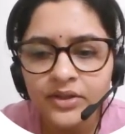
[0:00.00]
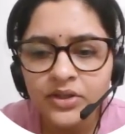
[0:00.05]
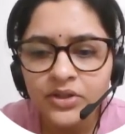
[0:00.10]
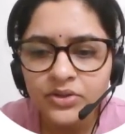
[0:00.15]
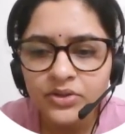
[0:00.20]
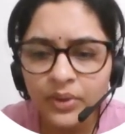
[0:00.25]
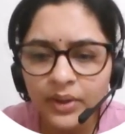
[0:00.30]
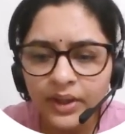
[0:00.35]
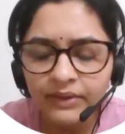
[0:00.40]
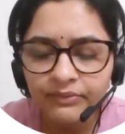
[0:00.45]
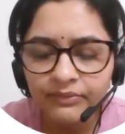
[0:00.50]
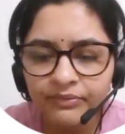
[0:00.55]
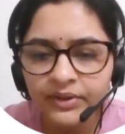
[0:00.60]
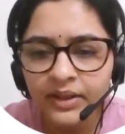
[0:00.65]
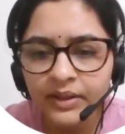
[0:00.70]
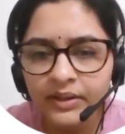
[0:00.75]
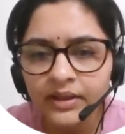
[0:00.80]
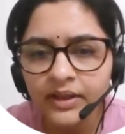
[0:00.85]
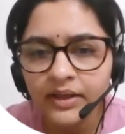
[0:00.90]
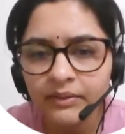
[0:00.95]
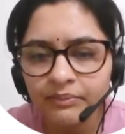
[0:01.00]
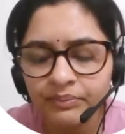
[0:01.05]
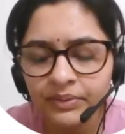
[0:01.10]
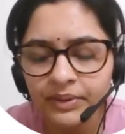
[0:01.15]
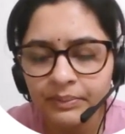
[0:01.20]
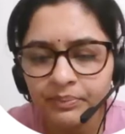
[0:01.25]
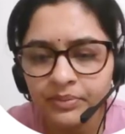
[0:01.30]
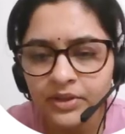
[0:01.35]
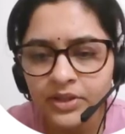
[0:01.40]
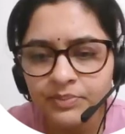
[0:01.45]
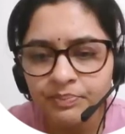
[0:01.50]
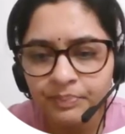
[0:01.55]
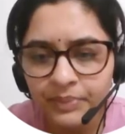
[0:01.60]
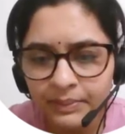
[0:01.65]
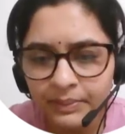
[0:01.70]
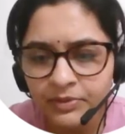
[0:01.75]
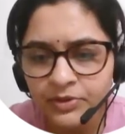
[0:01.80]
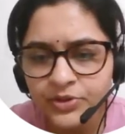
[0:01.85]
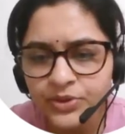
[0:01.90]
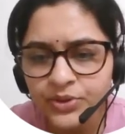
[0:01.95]
So every
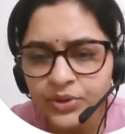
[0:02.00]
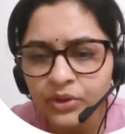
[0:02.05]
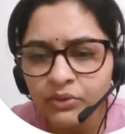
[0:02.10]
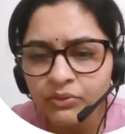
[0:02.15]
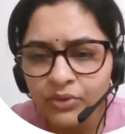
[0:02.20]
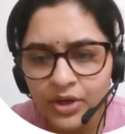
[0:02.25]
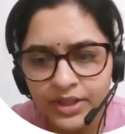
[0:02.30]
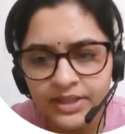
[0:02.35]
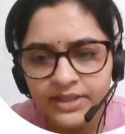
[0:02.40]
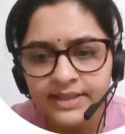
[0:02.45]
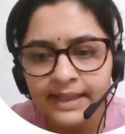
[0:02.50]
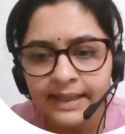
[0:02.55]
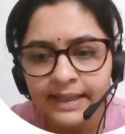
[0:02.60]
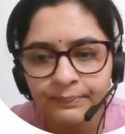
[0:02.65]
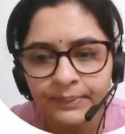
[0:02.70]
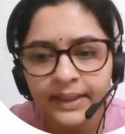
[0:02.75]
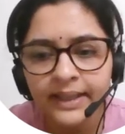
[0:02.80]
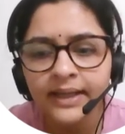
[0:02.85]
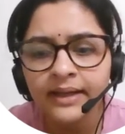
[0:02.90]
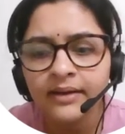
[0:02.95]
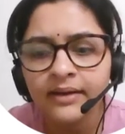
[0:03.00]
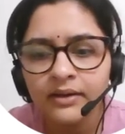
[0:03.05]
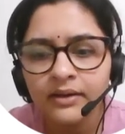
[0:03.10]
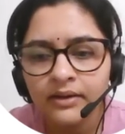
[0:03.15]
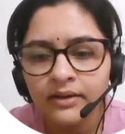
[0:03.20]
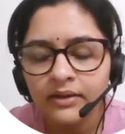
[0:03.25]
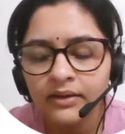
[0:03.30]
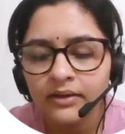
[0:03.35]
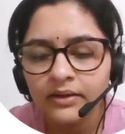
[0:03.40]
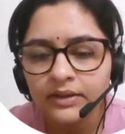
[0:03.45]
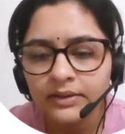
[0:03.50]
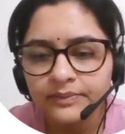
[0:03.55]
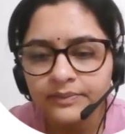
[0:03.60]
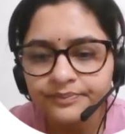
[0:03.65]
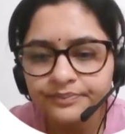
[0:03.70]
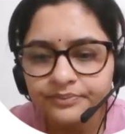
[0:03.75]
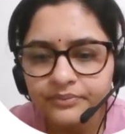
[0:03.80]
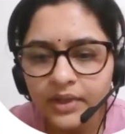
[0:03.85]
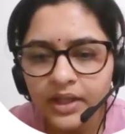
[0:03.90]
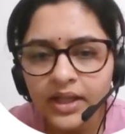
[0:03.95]
people should know what is happening
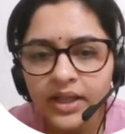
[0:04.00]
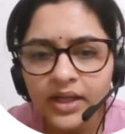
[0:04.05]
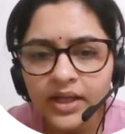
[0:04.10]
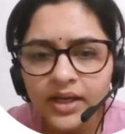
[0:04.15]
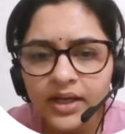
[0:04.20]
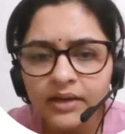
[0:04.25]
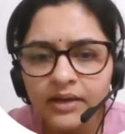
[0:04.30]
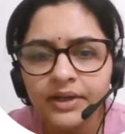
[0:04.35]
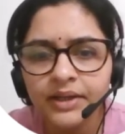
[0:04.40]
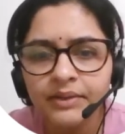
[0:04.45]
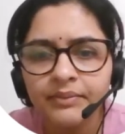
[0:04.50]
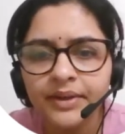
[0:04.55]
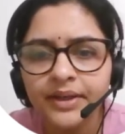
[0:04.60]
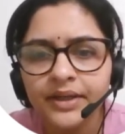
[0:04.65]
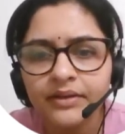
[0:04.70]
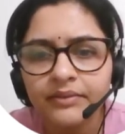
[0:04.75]
in the government.